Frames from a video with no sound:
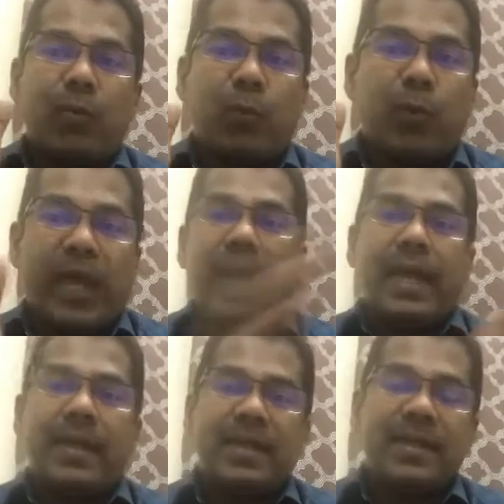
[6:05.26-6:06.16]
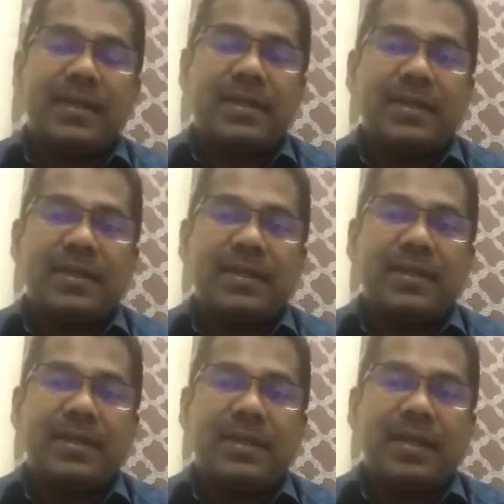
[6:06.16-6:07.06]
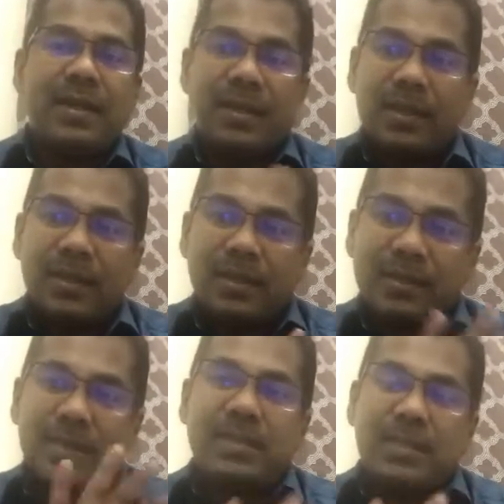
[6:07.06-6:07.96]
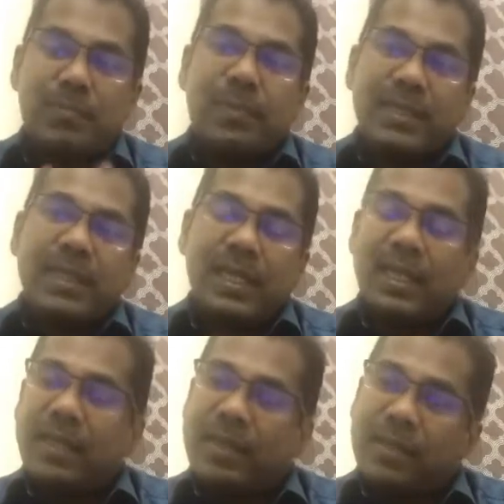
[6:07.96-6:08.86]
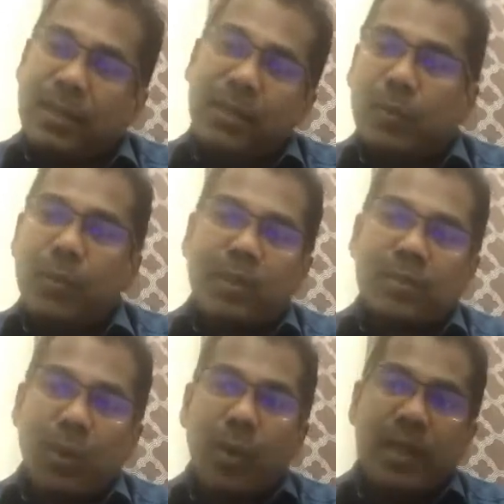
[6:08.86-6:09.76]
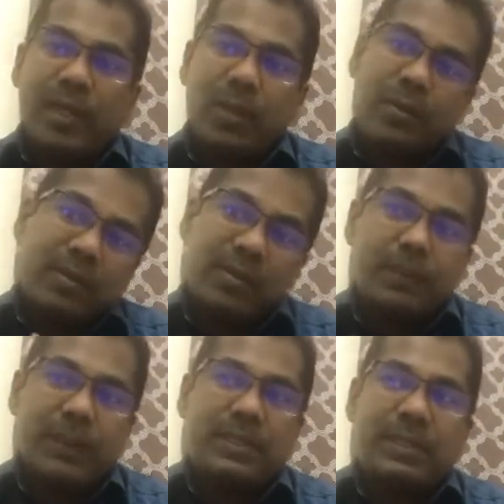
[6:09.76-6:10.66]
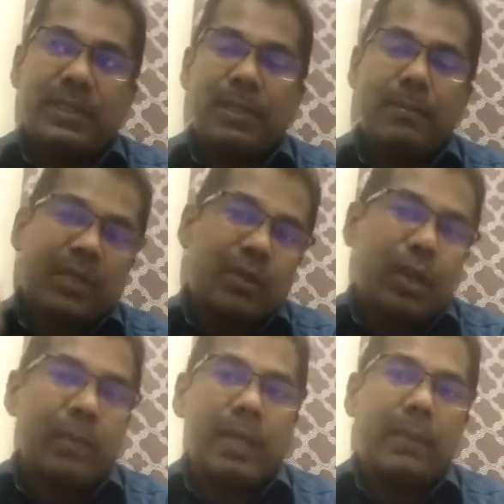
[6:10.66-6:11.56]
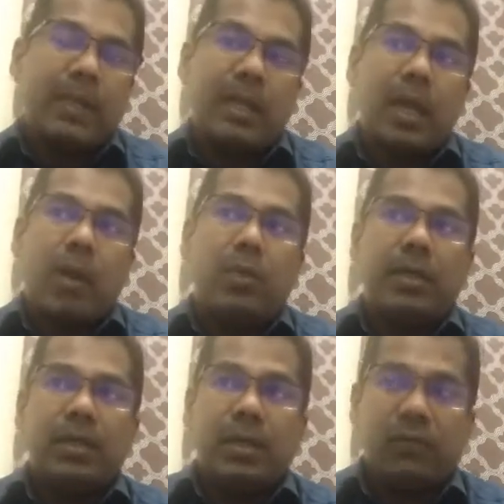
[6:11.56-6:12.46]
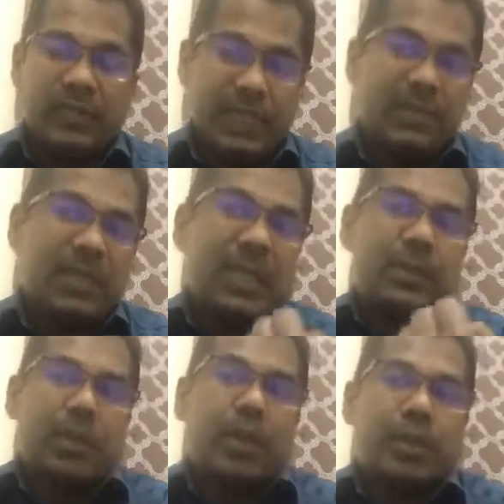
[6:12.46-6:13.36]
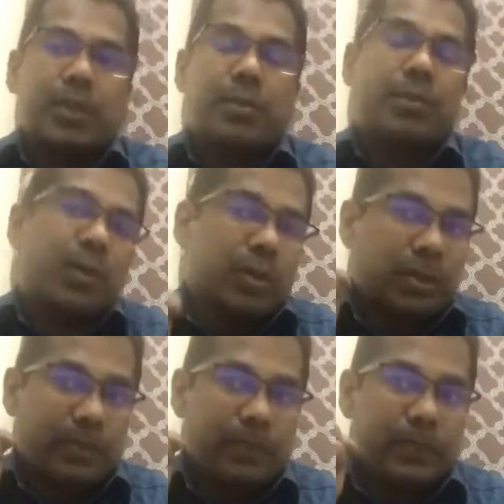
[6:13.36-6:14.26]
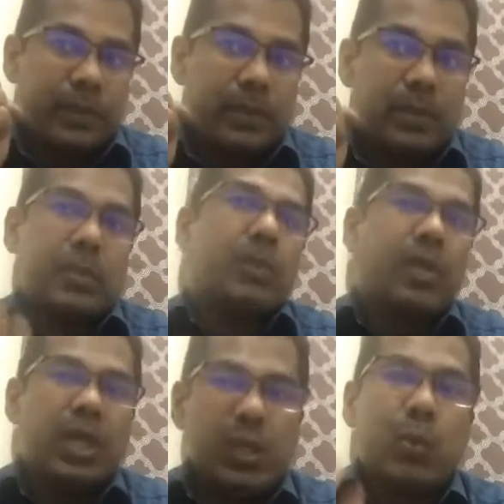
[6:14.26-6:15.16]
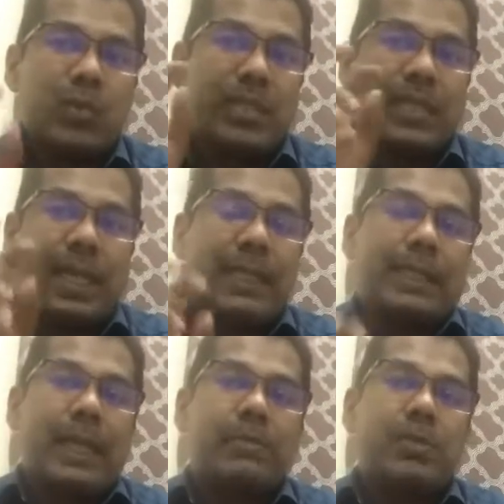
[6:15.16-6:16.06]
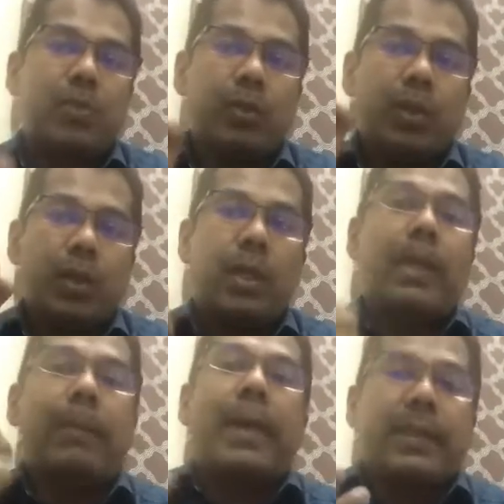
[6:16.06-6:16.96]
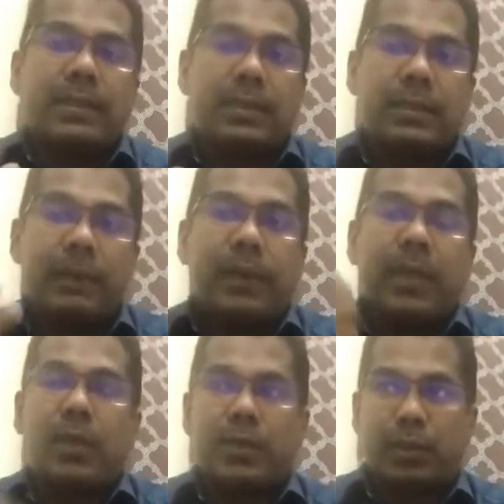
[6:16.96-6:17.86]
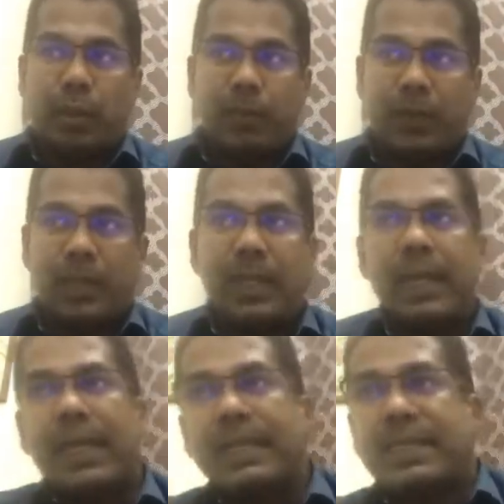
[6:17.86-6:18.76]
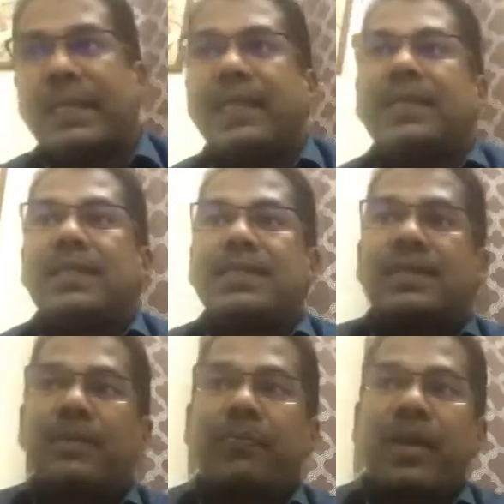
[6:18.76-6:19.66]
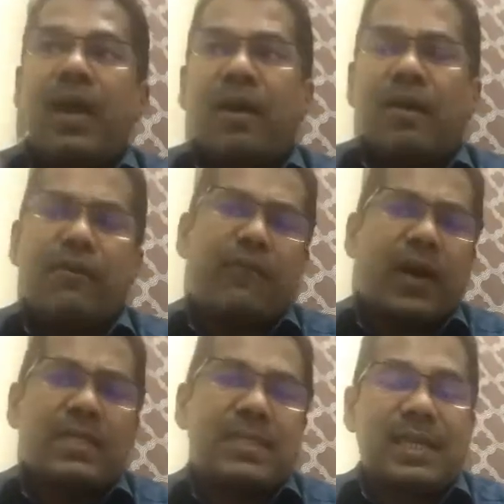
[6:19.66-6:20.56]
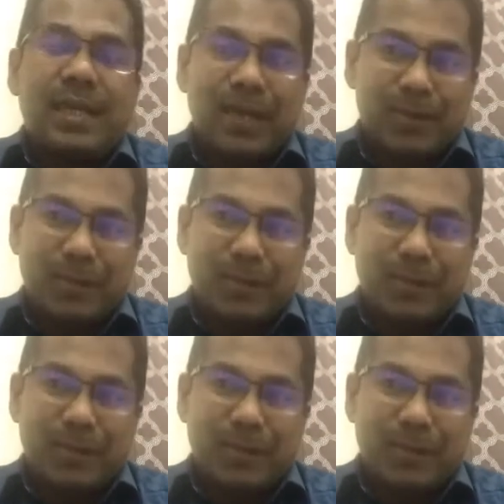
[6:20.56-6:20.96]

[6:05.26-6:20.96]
air. This is basically you are slowing down the pitch, but you are becoming louder, which gives an authoritative tone. So use it at times to command, depending on the topic. Second is fast and loud.